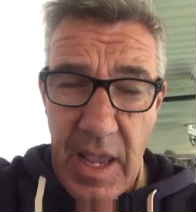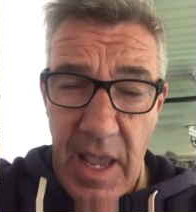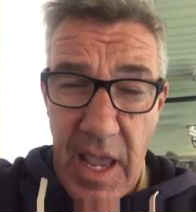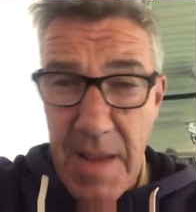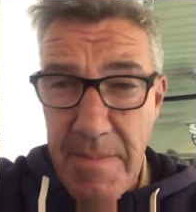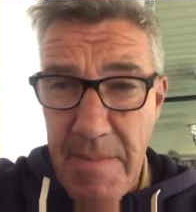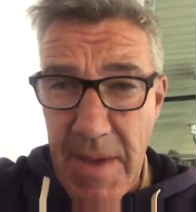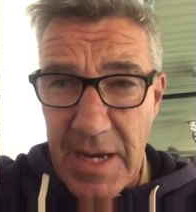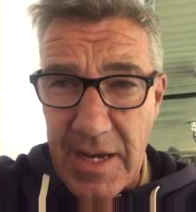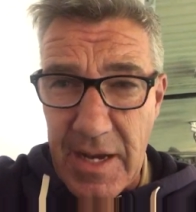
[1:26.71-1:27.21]

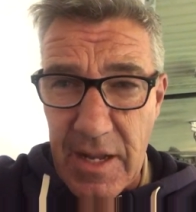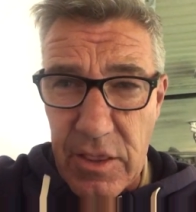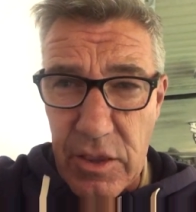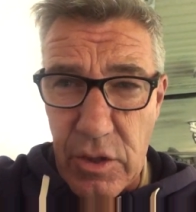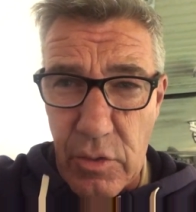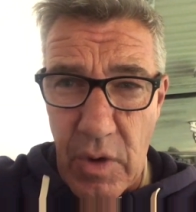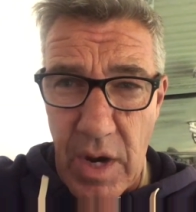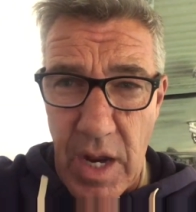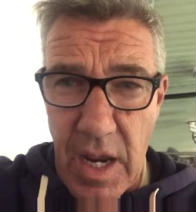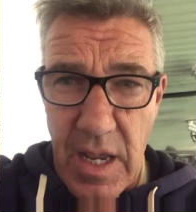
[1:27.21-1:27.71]
He made it
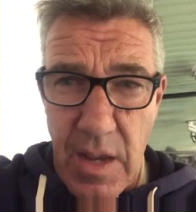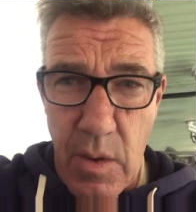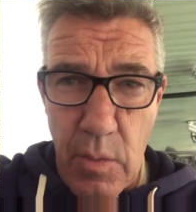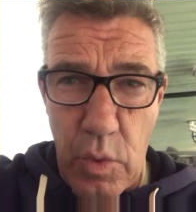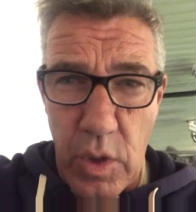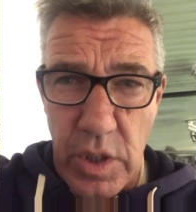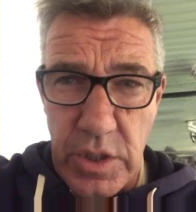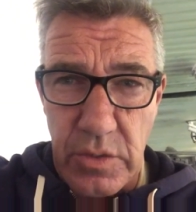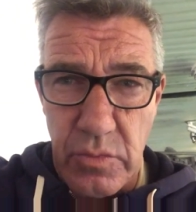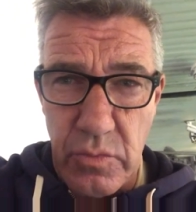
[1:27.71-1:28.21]
three. It
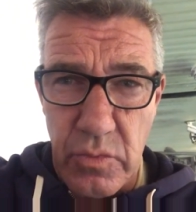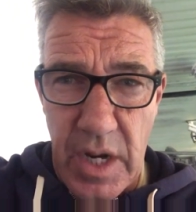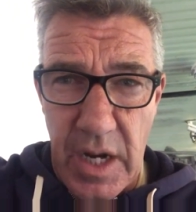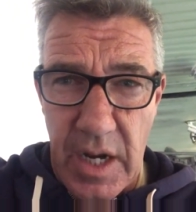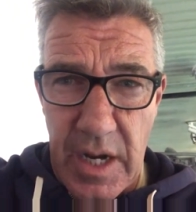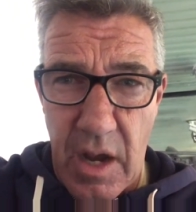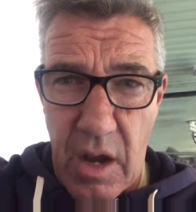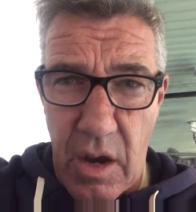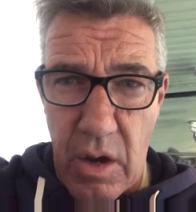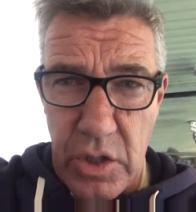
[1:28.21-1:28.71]
wasn't
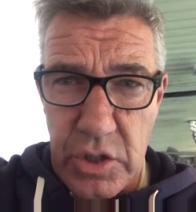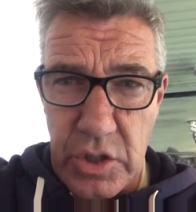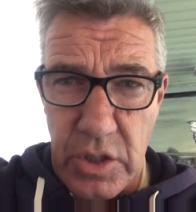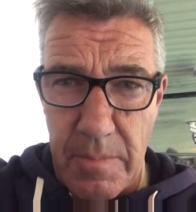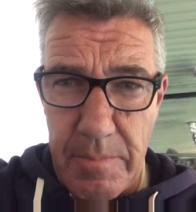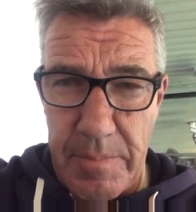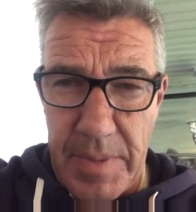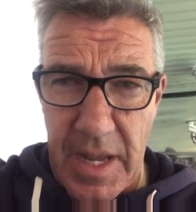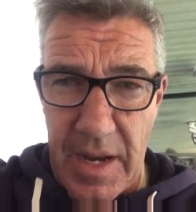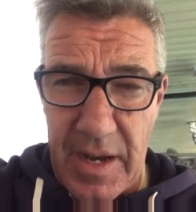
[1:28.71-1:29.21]
really harsh
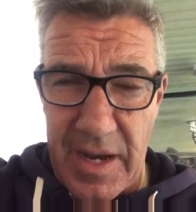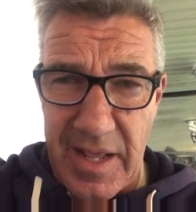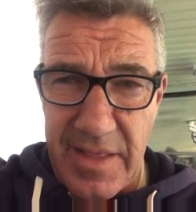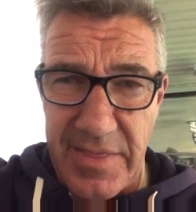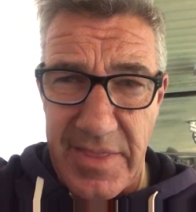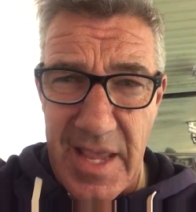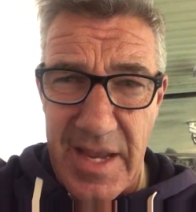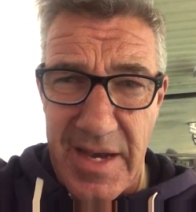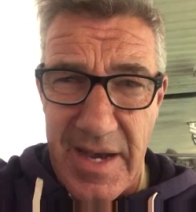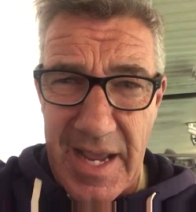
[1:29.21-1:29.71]
on Burnley,
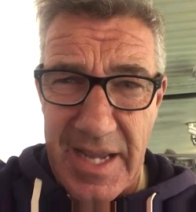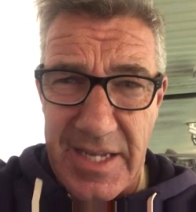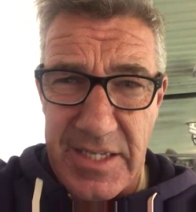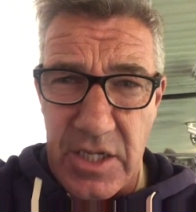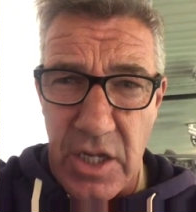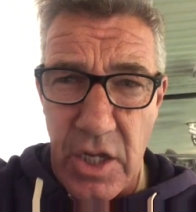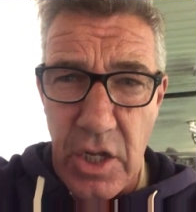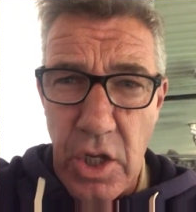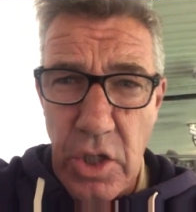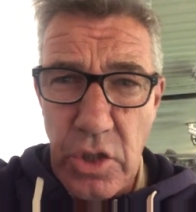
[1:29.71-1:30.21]
and their
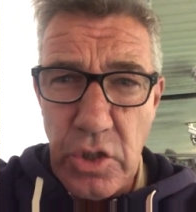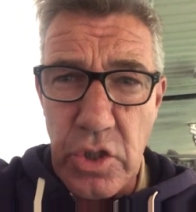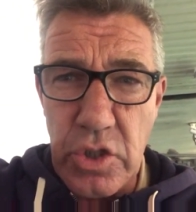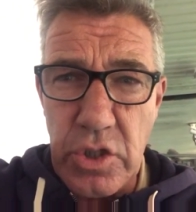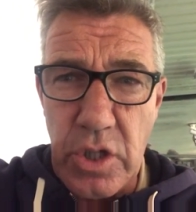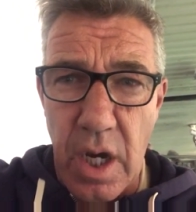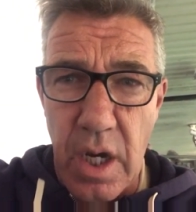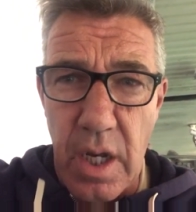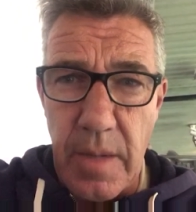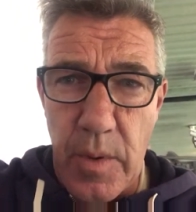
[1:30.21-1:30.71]
night
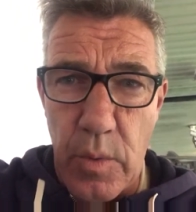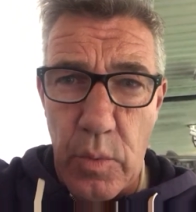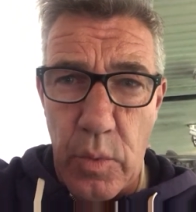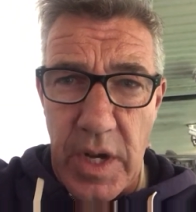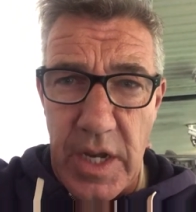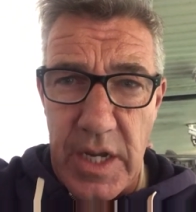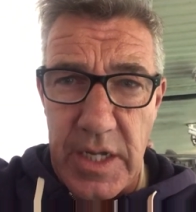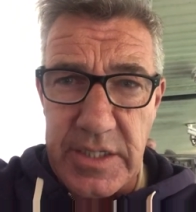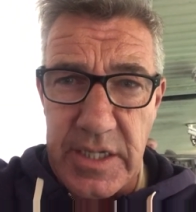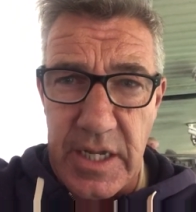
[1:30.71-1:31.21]
just got a little bit
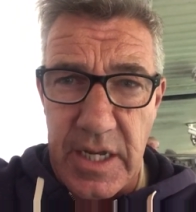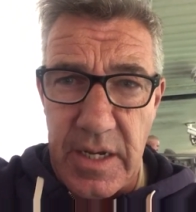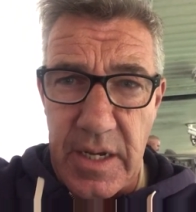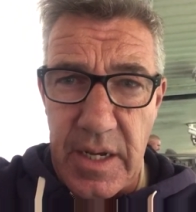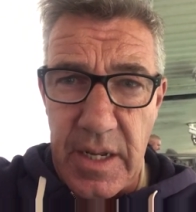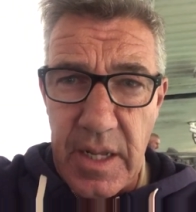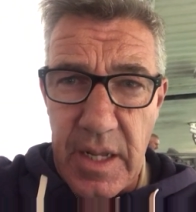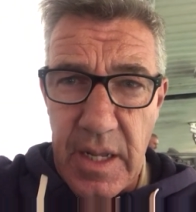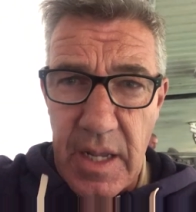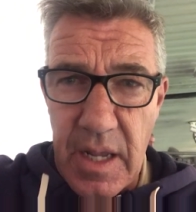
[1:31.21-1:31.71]
worse in